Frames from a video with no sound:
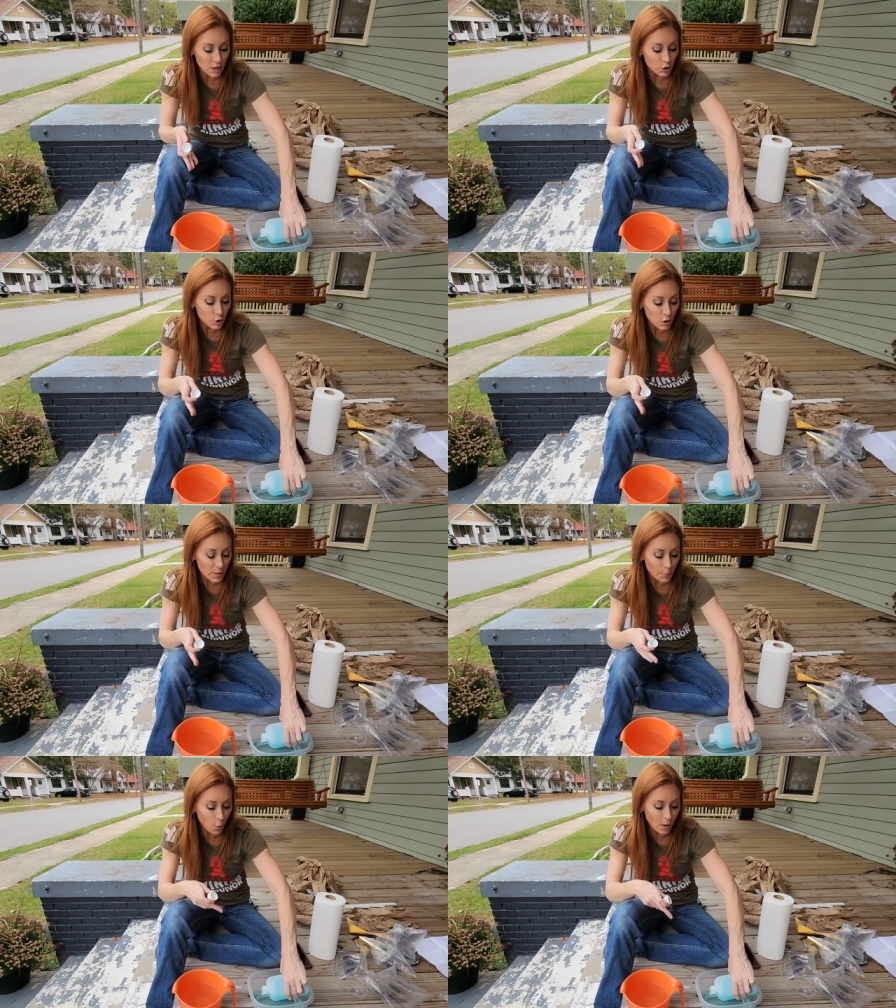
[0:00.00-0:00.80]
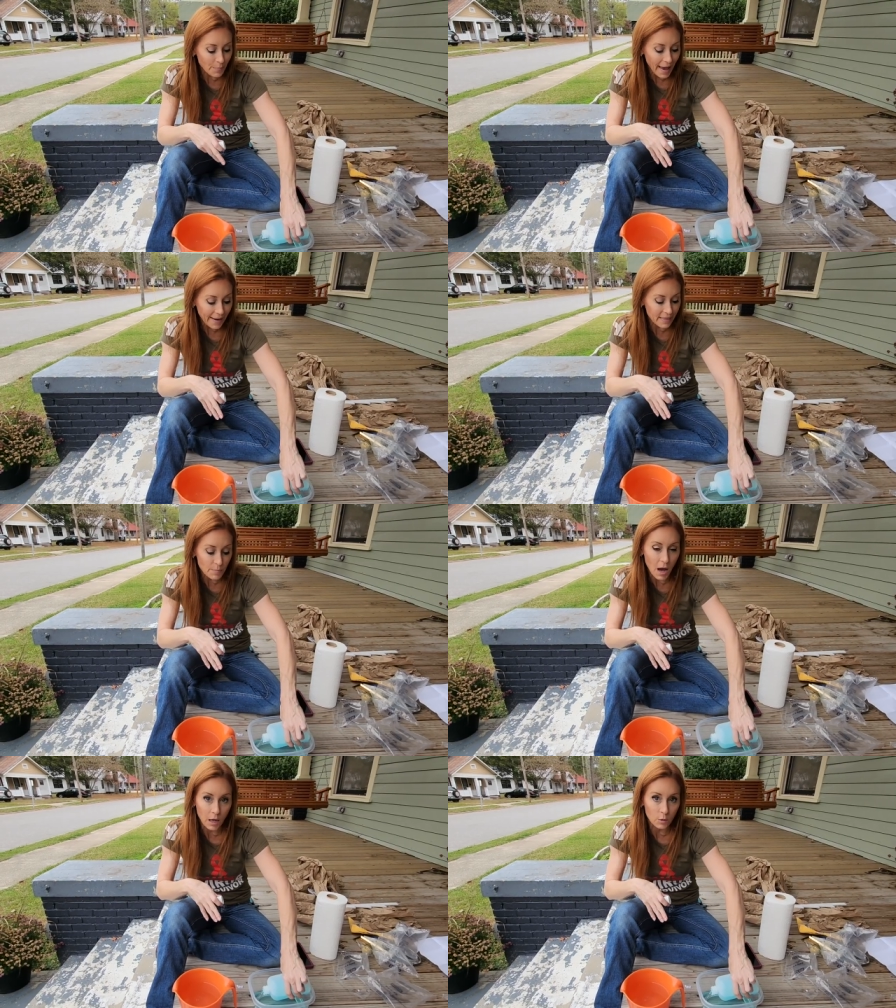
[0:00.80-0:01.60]
you can pour it back in the
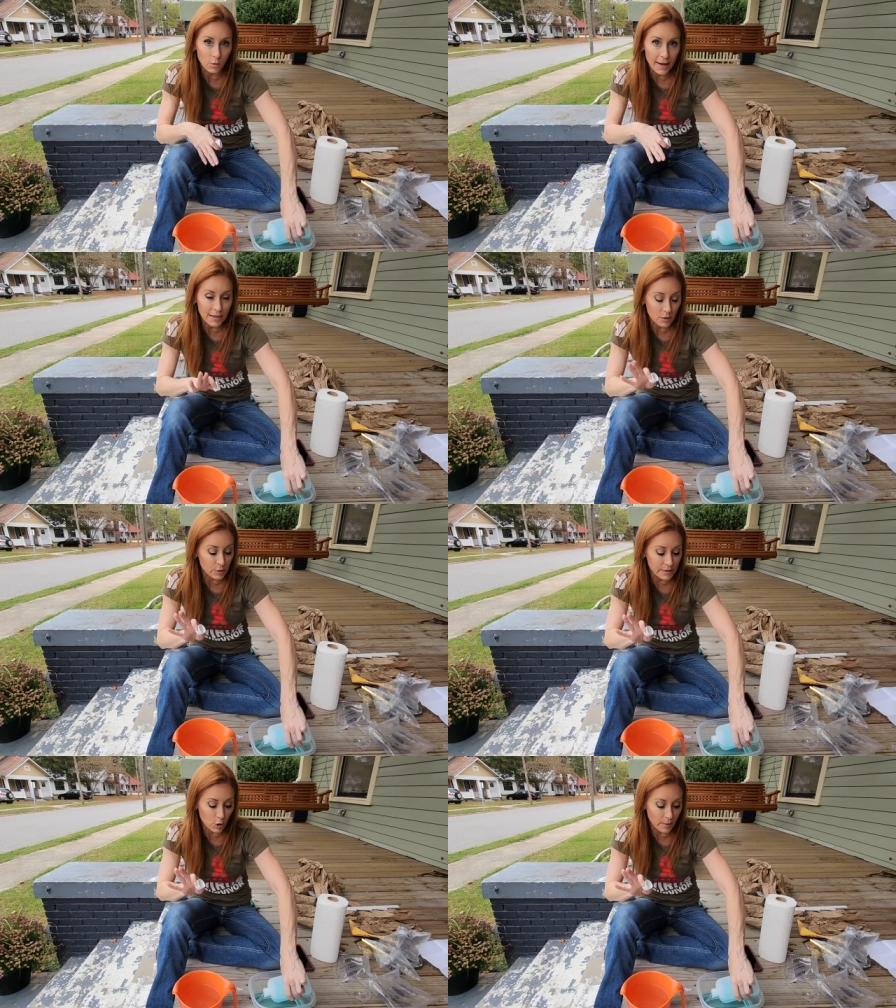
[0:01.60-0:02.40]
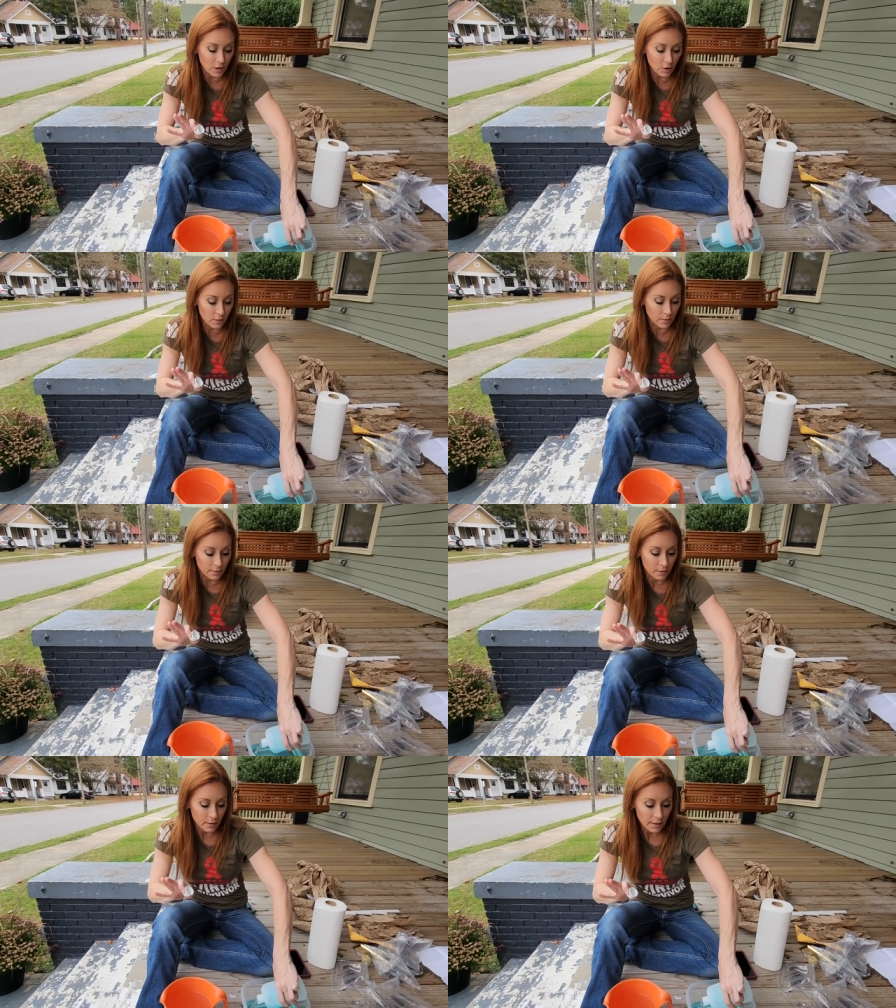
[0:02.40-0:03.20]
bottle and it'll still be good.
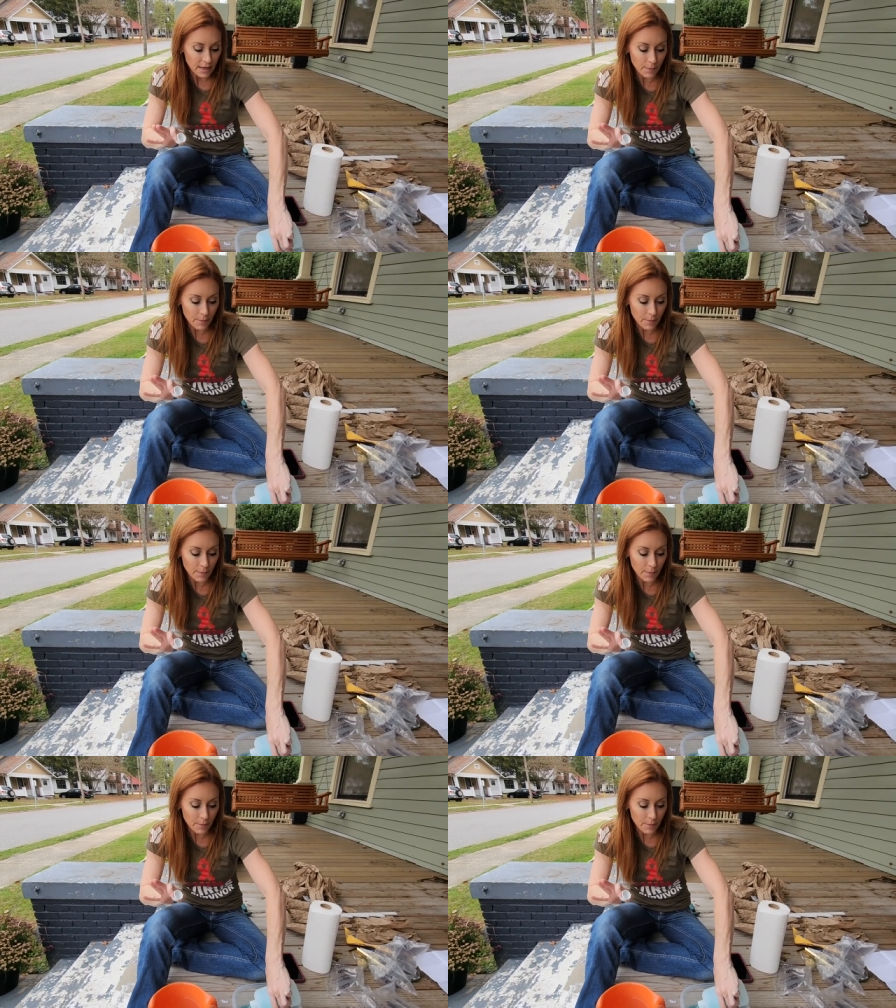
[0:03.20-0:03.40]
It